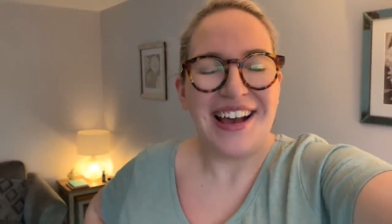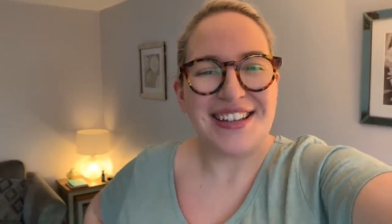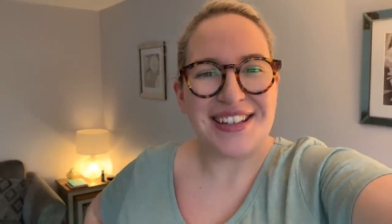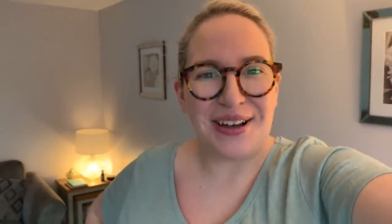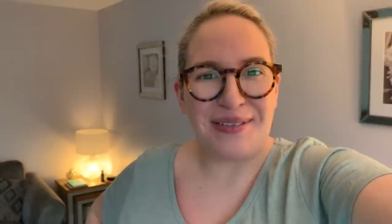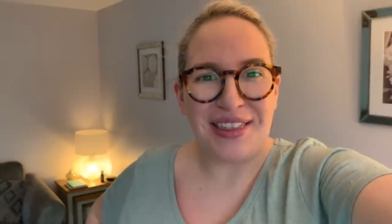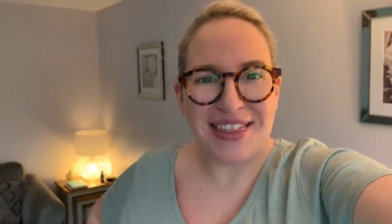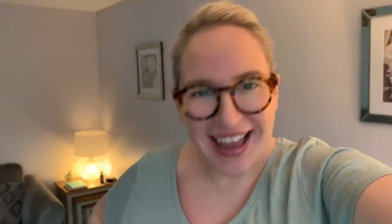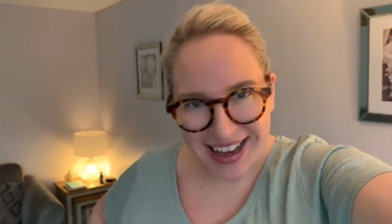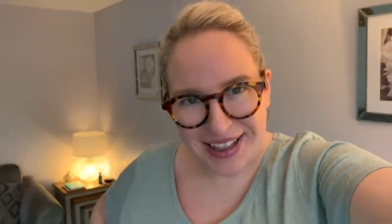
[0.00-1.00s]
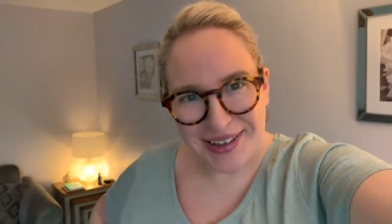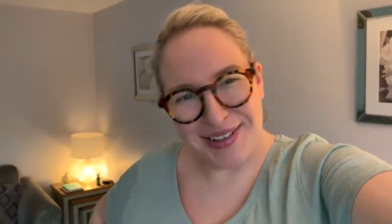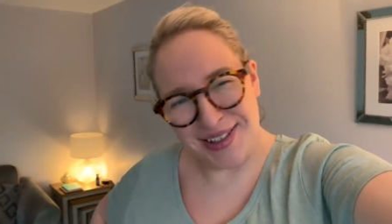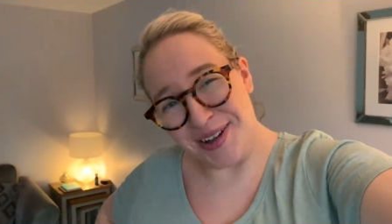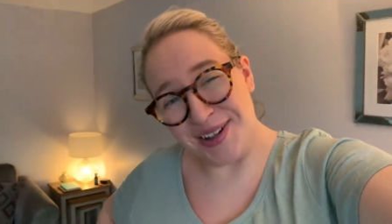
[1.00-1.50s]
So thank you
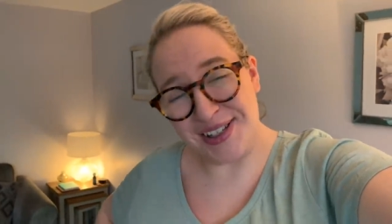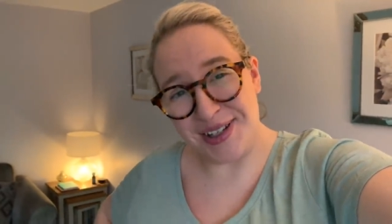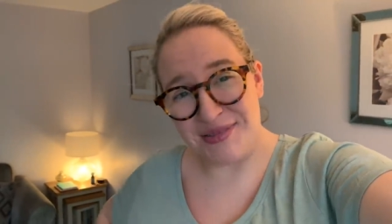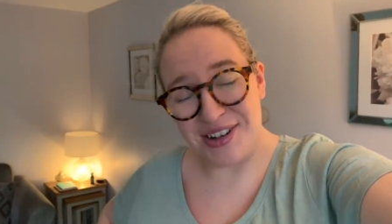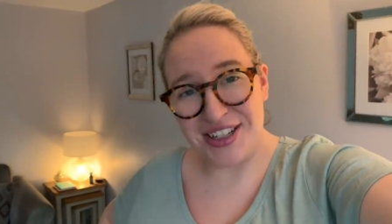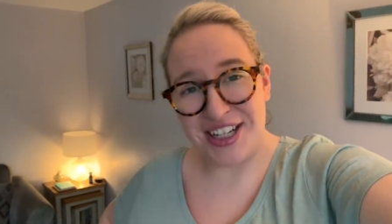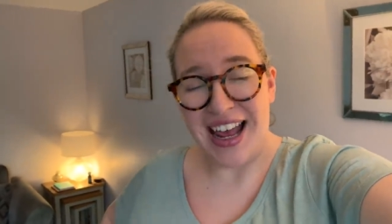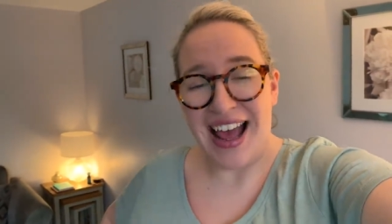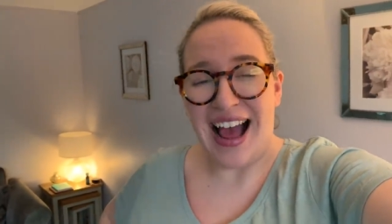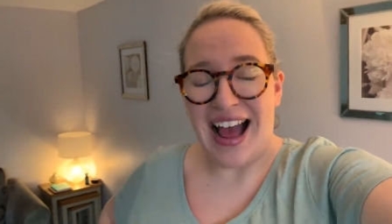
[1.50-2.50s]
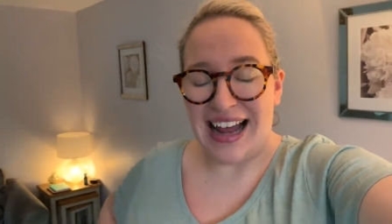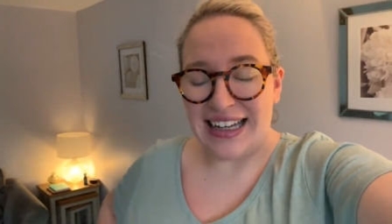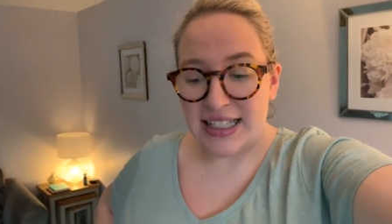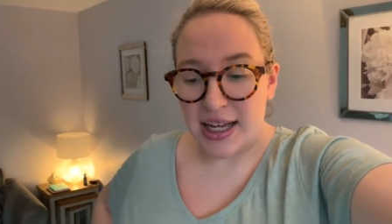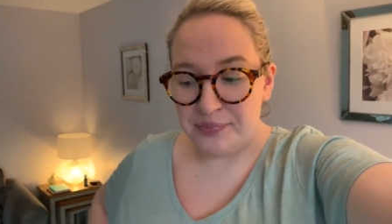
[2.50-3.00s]
so, so much. And
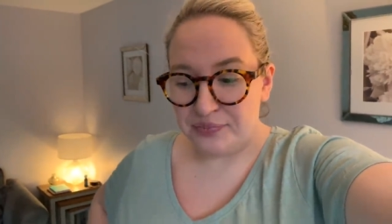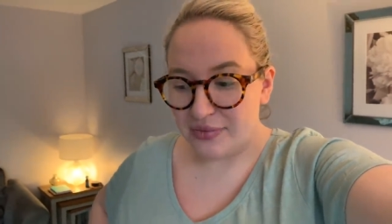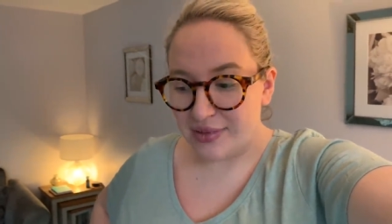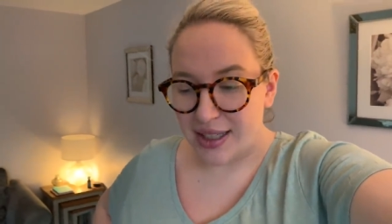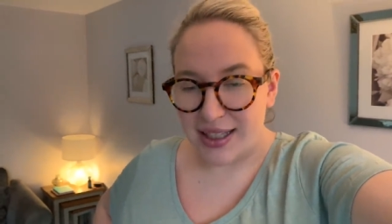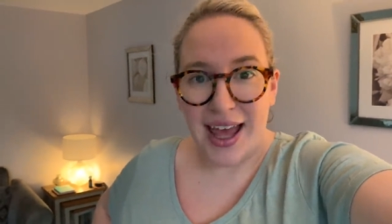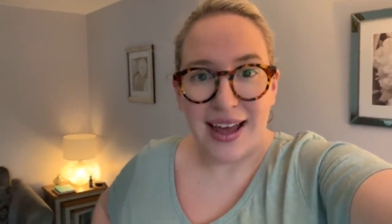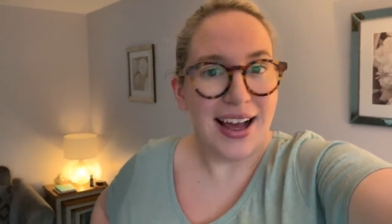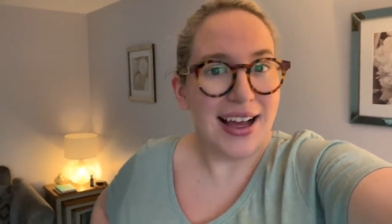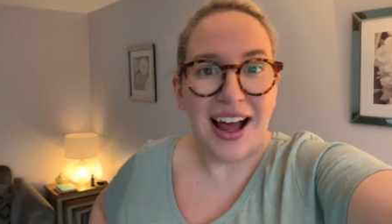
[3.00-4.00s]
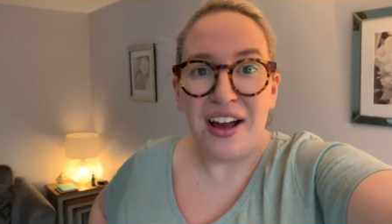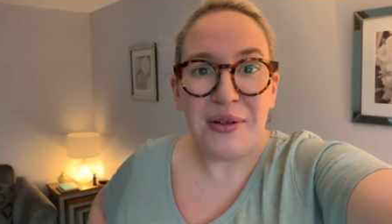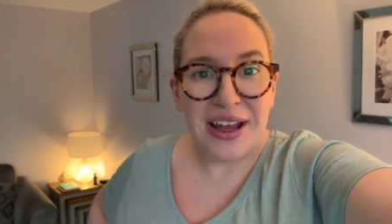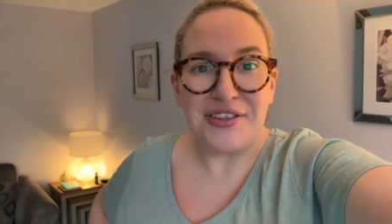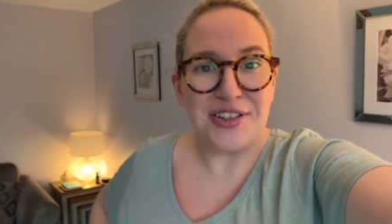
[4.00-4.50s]
um, yeah, I can't
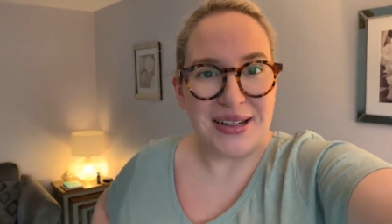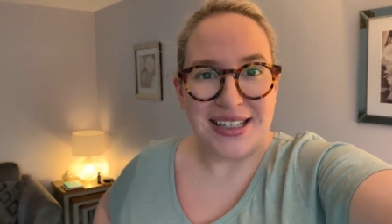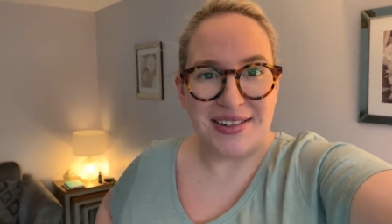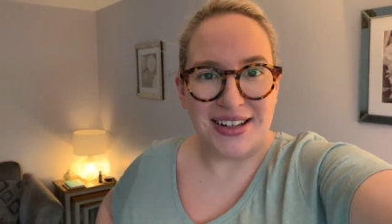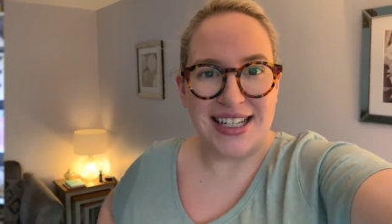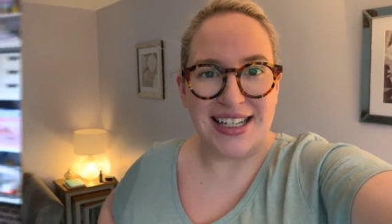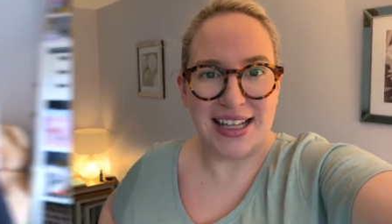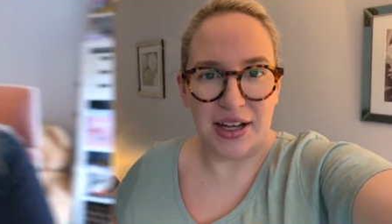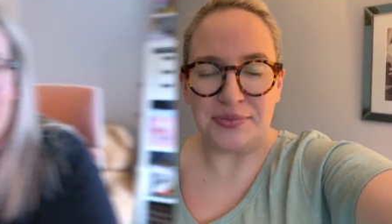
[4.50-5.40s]
wait for 2020. So